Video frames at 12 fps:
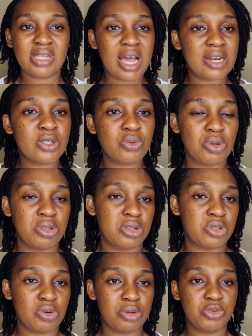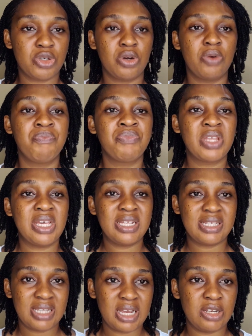That is what the scripture
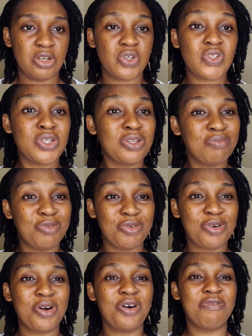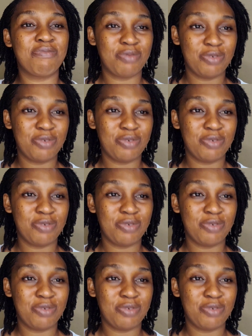is telling us in the book of